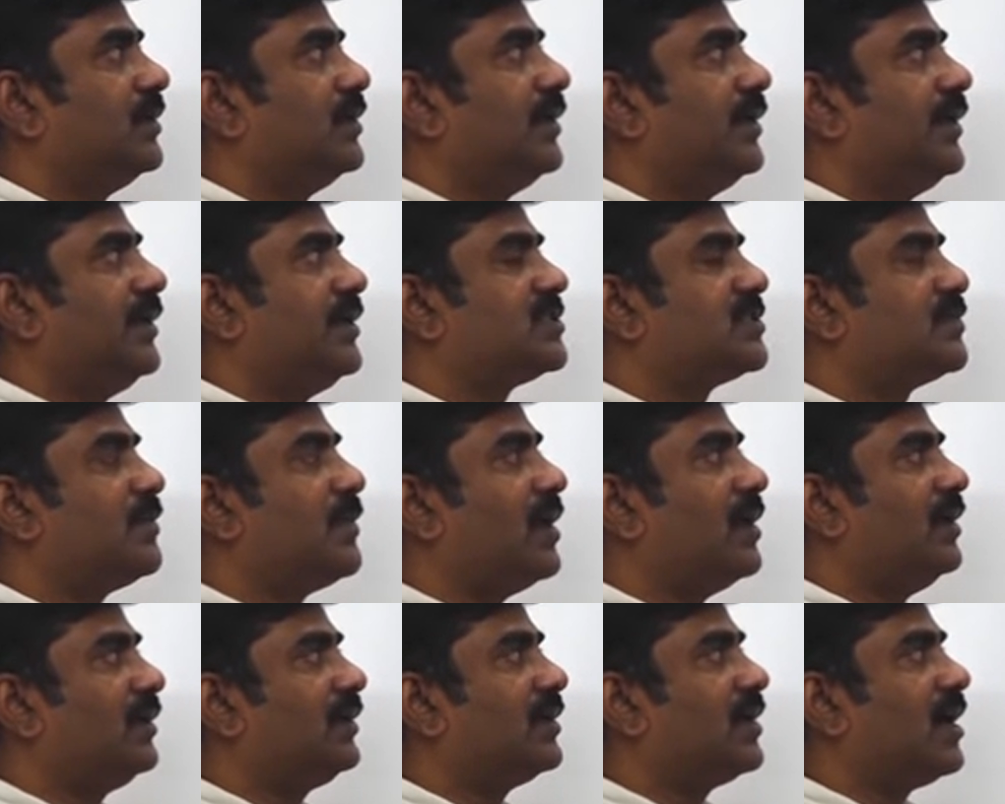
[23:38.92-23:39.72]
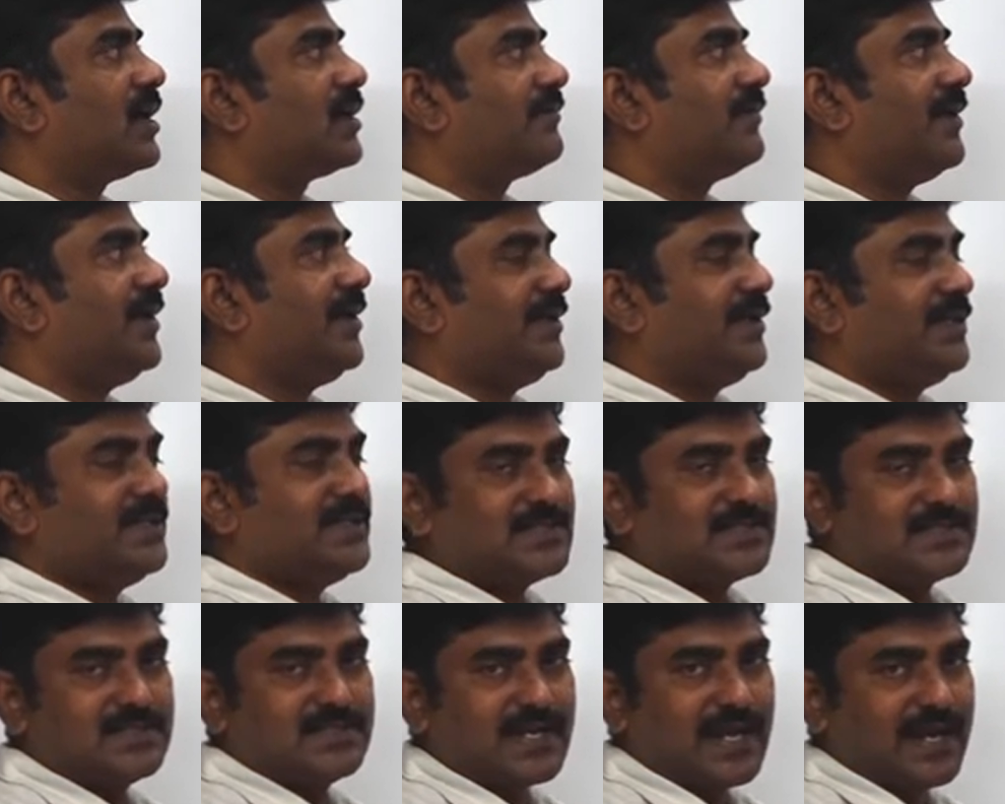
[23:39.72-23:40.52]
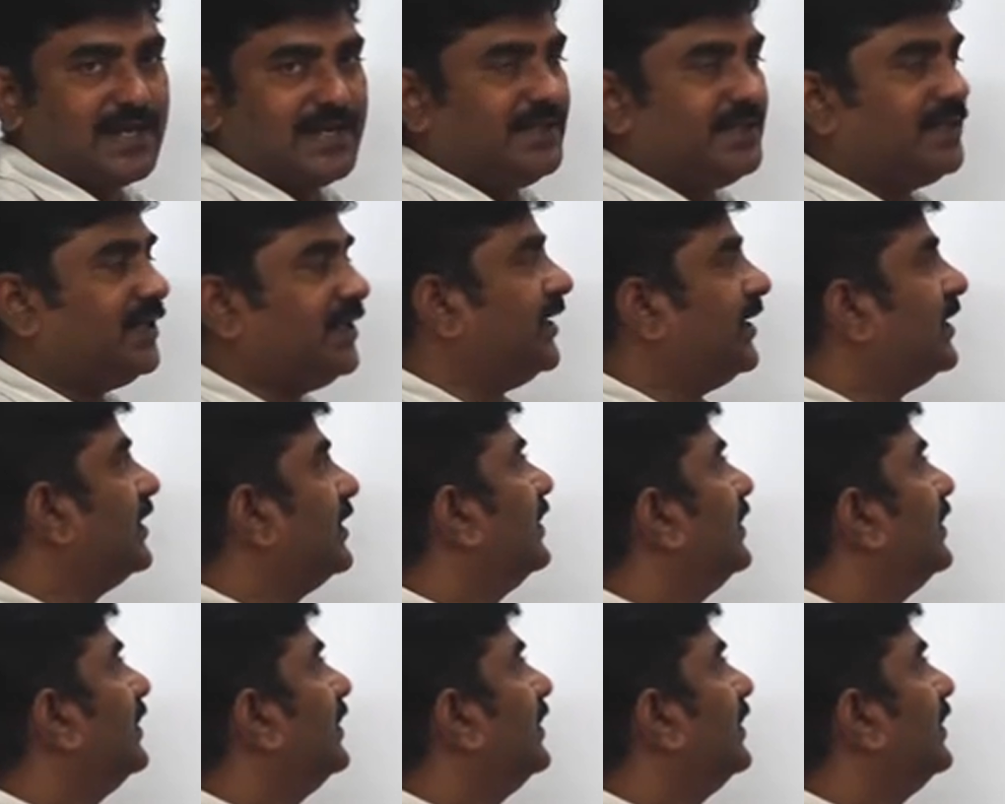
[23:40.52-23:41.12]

Its molecular weight is 90.